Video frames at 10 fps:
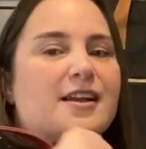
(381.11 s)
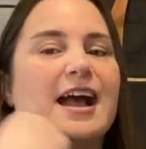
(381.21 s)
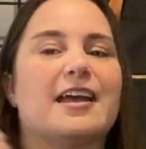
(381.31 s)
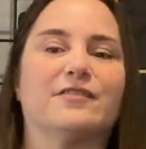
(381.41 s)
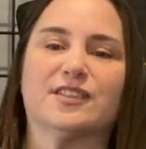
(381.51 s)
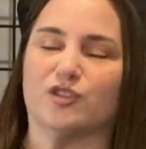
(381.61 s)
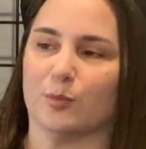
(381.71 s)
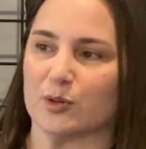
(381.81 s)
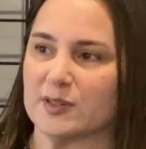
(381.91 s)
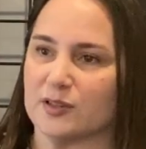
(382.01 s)
I have
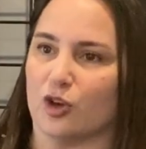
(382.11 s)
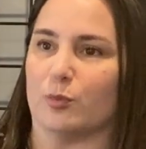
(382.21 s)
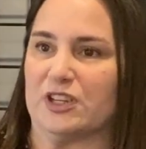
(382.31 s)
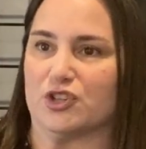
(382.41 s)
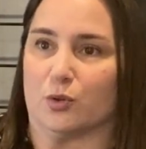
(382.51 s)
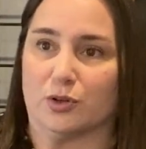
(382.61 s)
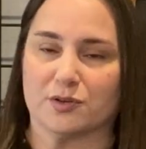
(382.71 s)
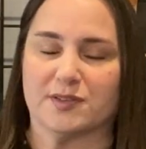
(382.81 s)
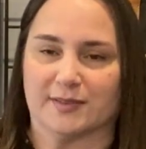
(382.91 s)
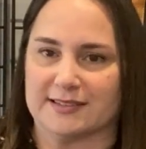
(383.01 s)
super slopey
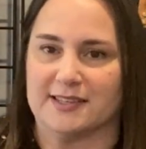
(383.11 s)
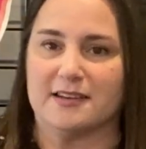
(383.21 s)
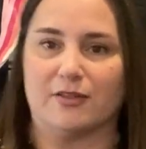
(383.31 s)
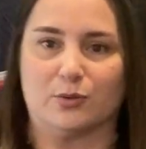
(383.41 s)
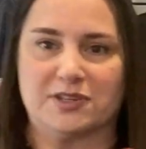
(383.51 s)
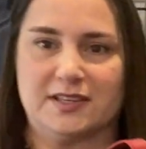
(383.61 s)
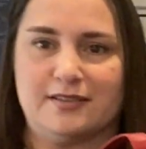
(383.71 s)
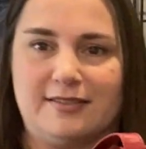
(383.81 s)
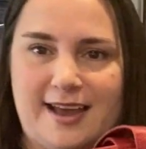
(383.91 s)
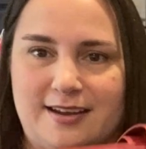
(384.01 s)
shoulders, so that's another
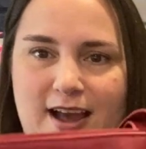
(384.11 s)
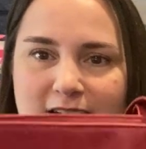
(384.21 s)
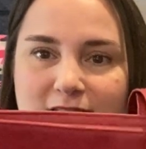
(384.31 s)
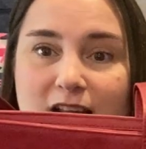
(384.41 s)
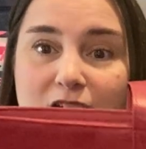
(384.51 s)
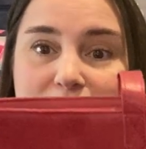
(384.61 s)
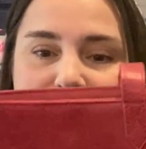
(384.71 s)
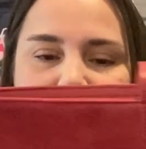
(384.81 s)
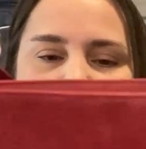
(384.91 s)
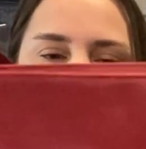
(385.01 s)
reason that I
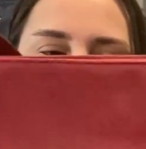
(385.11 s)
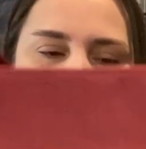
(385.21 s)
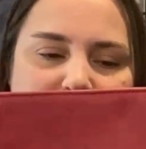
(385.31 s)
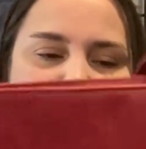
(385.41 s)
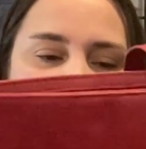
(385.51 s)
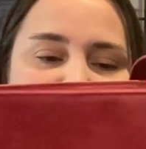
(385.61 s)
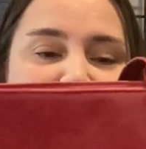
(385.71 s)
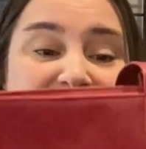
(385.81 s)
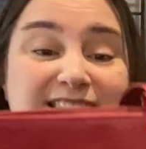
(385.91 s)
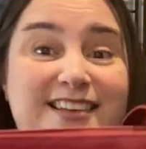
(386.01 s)
love crossbodies,
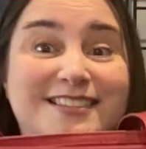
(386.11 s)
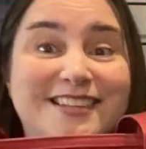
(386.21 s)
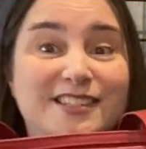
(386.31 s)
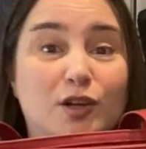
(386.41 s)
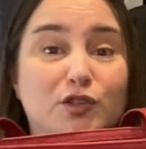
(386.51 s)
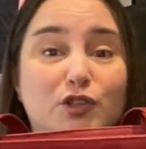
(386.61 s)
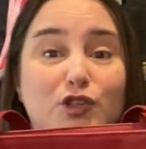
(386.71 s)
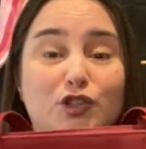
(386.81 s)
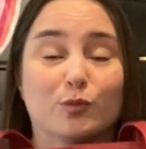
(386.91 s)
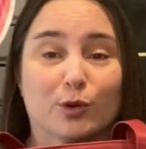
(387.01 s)
but this is a
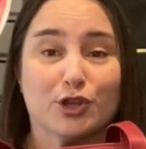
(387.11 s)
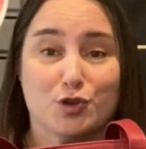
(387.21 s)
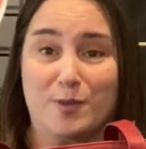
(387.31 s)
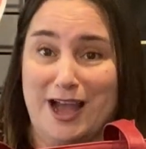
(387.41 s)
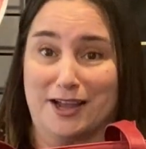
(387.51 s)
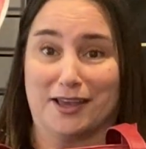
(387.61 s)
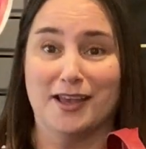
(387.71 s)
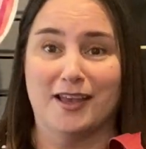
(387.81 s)
super cute bag